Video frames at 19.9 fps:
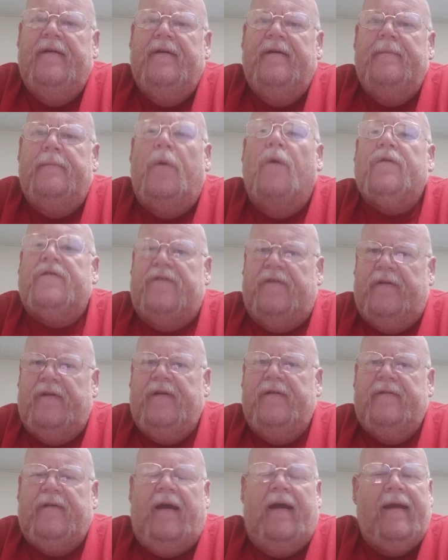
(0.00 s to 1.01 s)
More
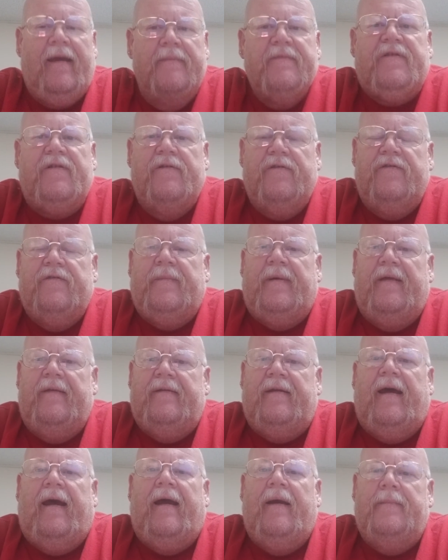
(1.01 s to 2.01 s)
serious. I am serious about the
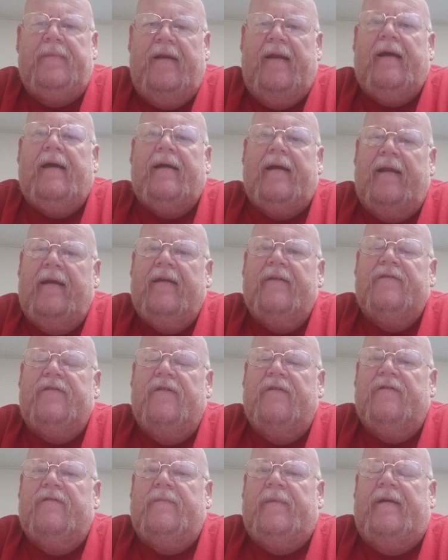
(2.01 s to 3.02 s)
diet, but now I gotta get
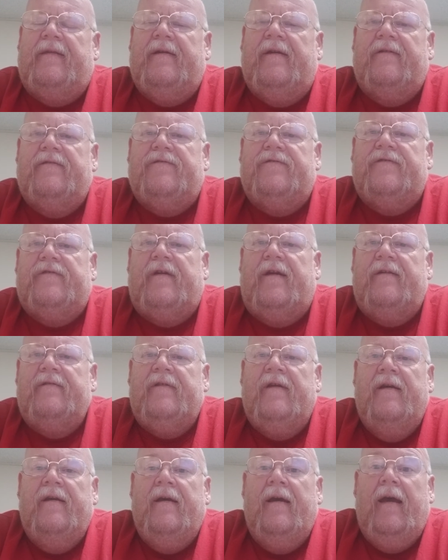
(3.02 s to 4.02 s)
serious about the exercise.
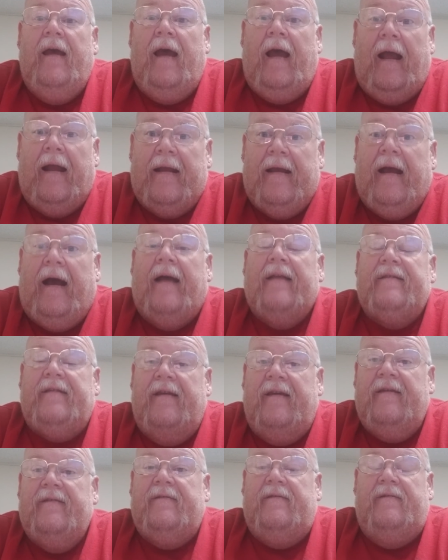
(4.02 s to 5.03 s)
I got to
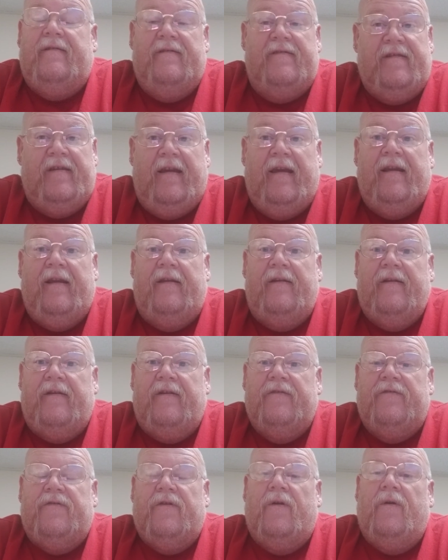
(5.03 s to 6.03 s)
get the skin under
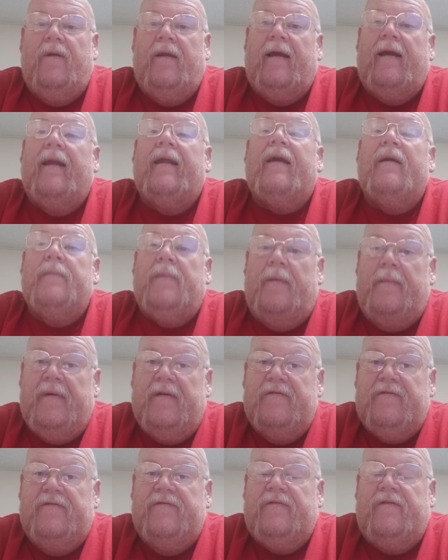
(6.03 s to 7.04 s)
control. I got to get my
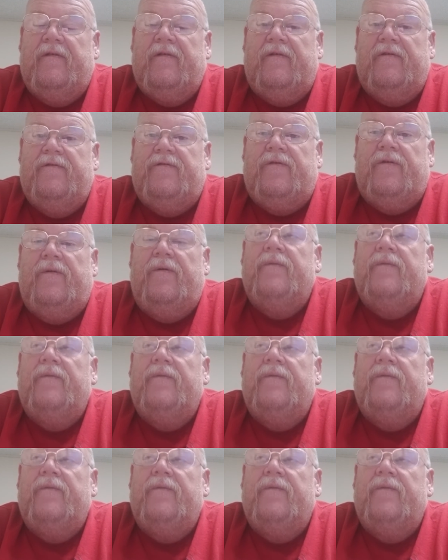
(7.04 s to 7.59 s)
muscles under control.